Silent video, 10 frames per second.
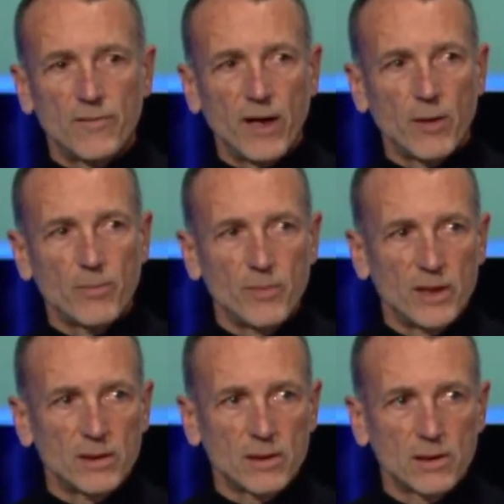the
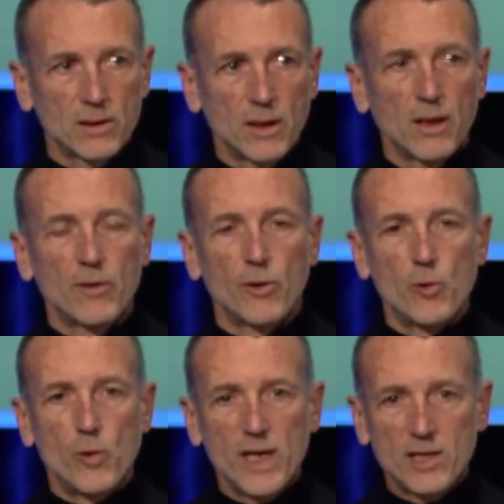development,
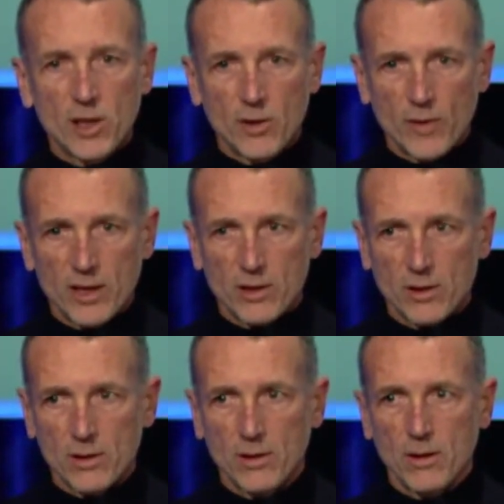the
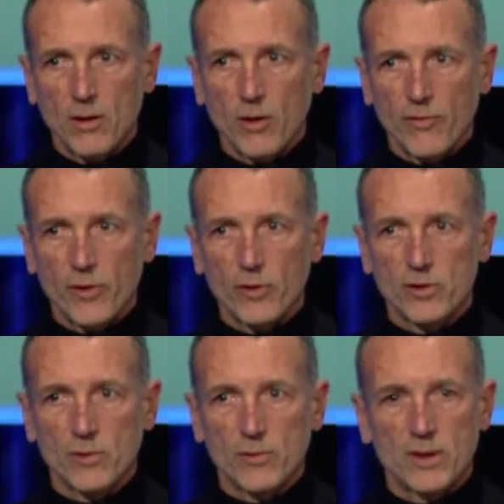regeneration of
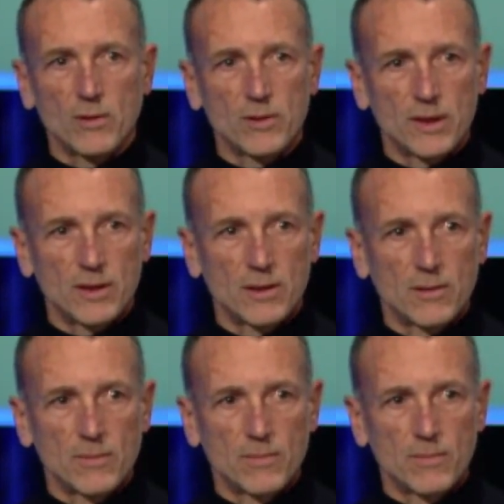those
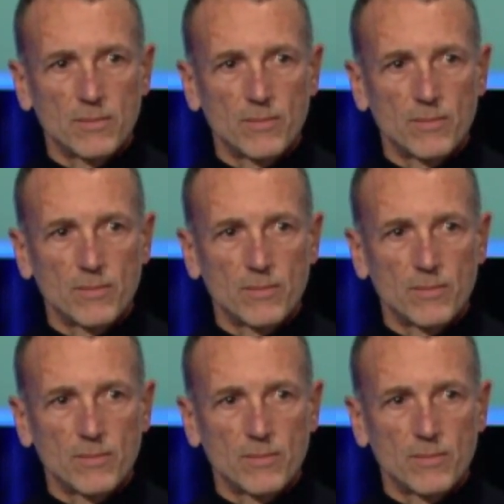resources.